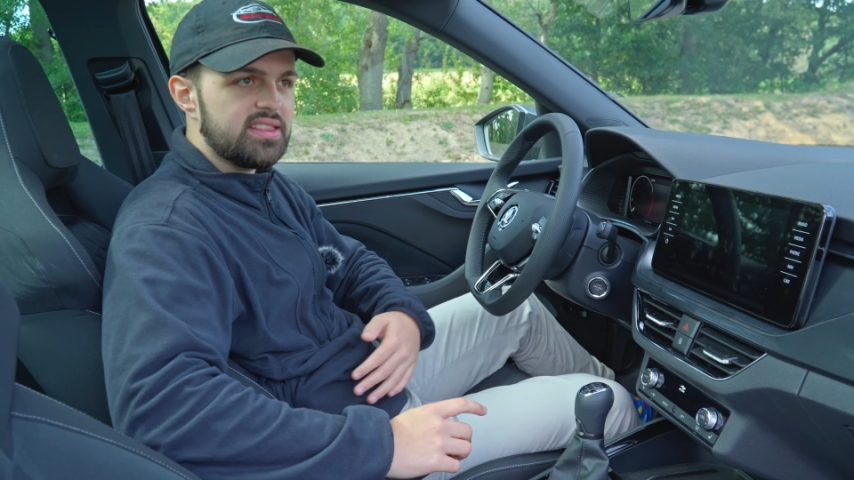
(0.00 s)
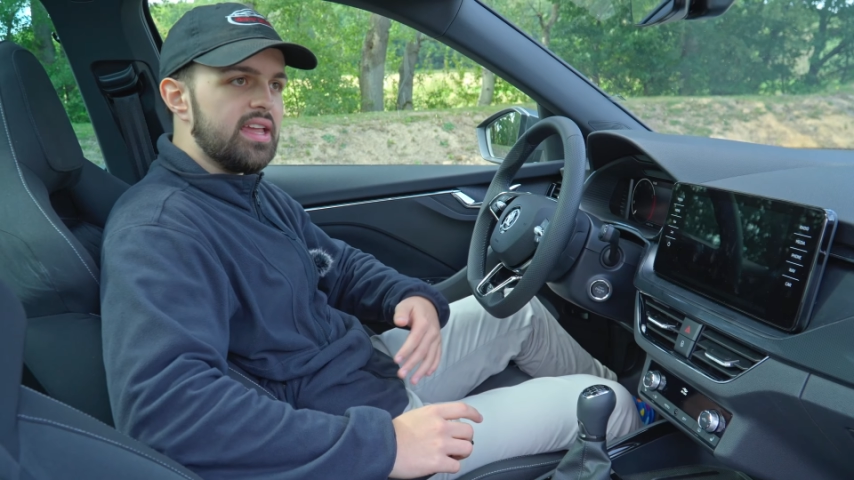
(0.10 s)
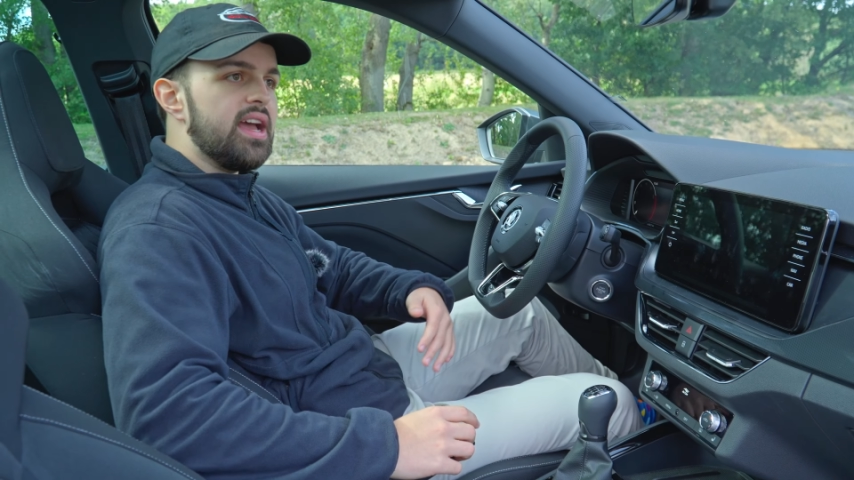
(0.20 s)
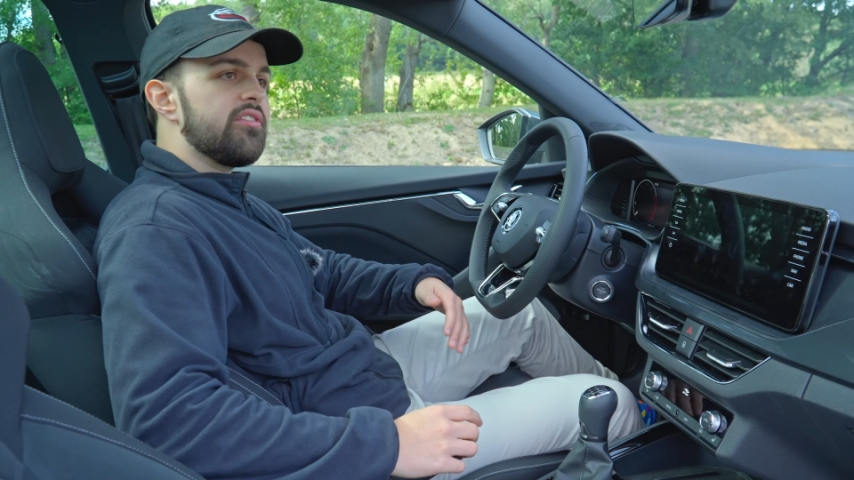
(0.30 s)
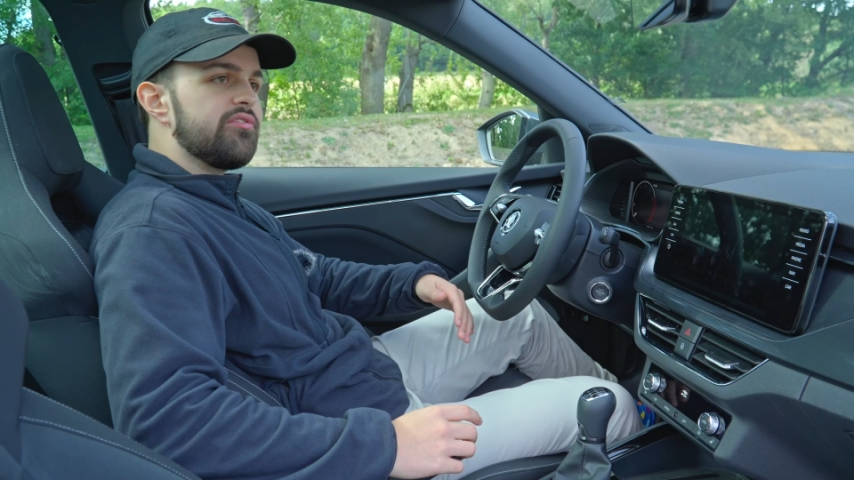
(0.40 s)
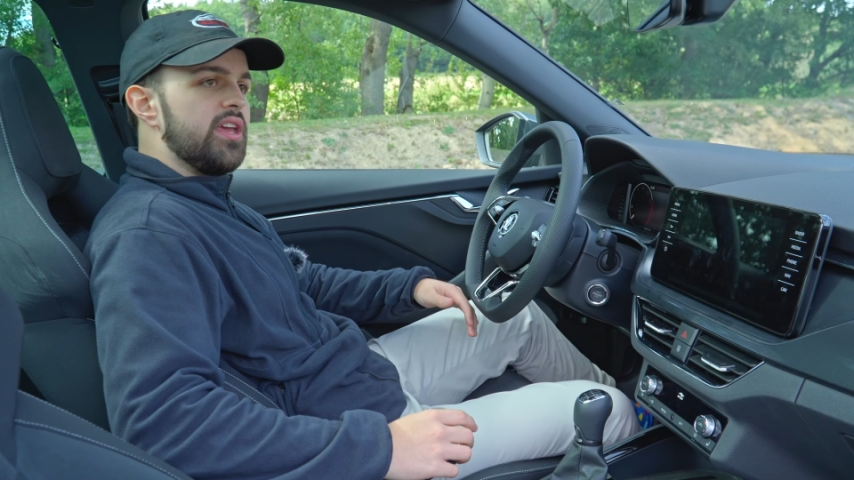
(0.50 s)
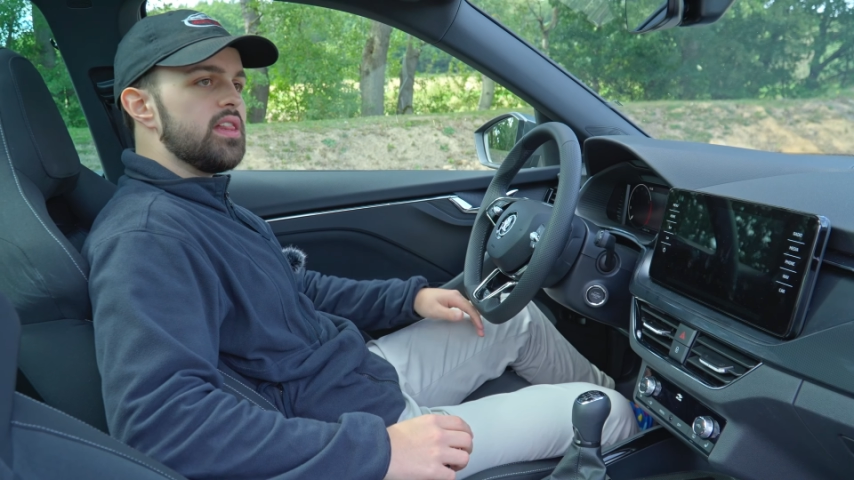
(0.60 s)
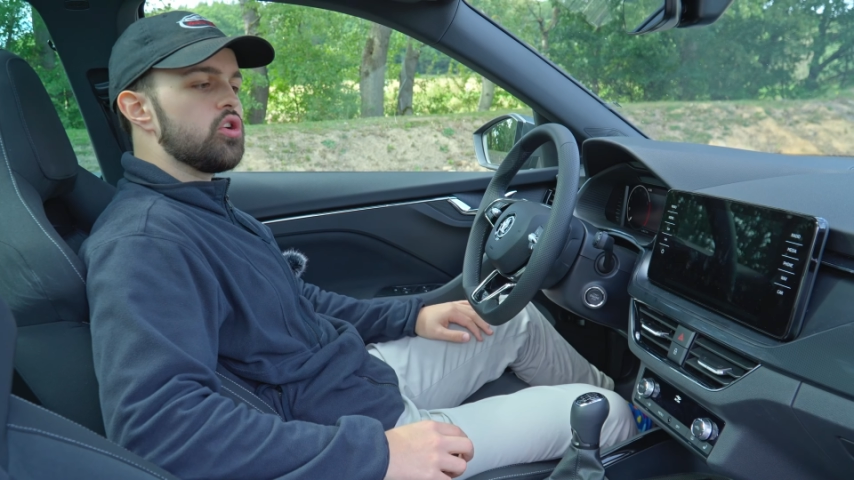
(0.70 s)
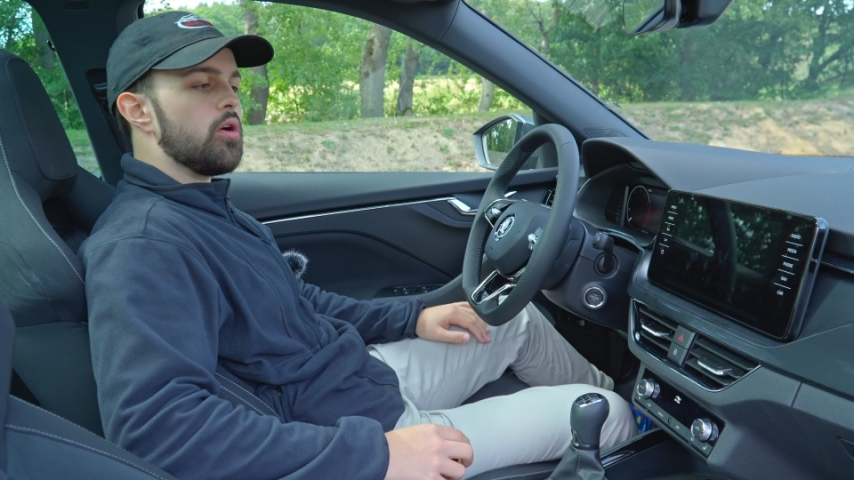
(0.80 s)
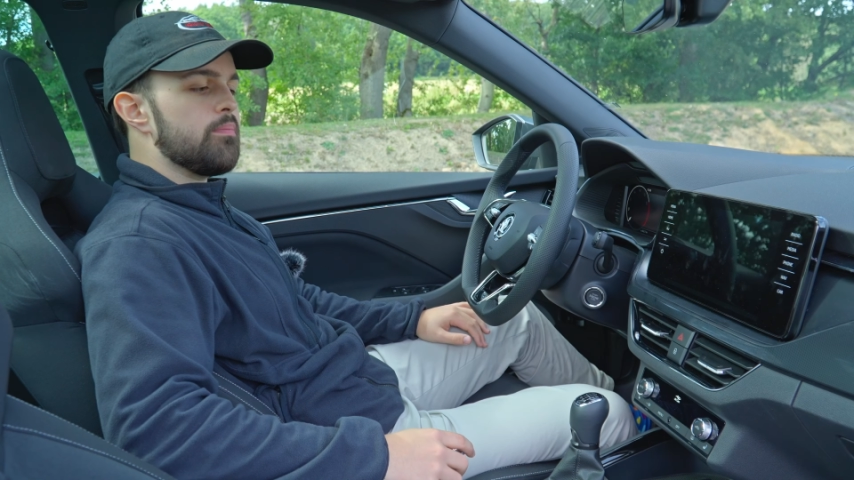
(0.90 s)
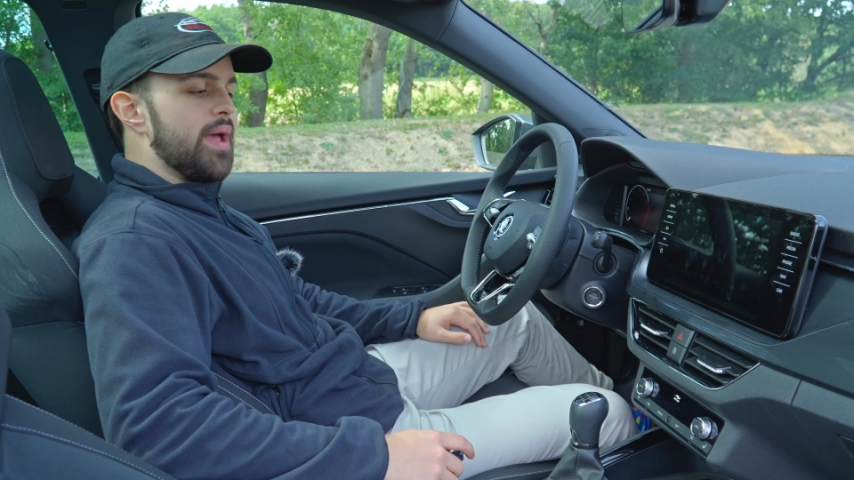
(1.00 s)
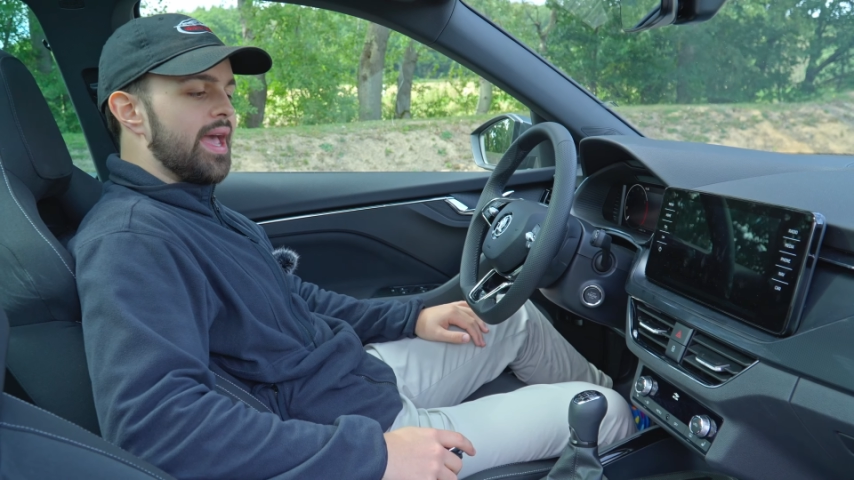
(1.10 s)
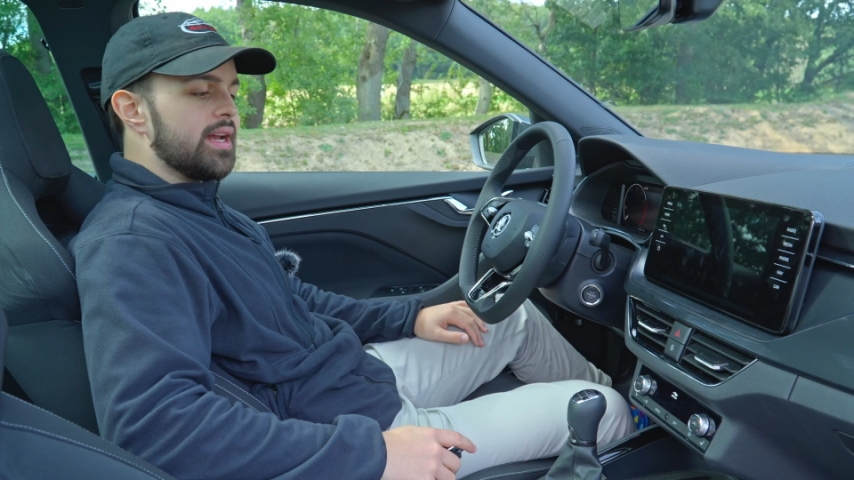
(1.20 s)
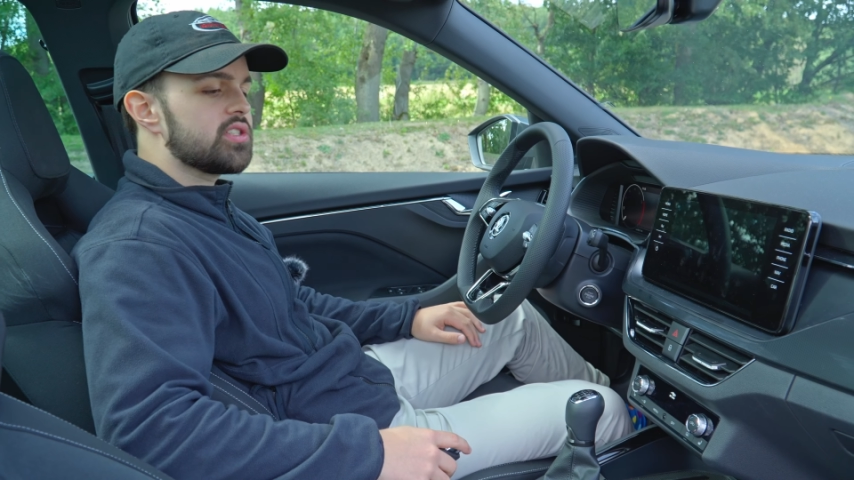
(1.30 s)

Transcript: they are fairly compact,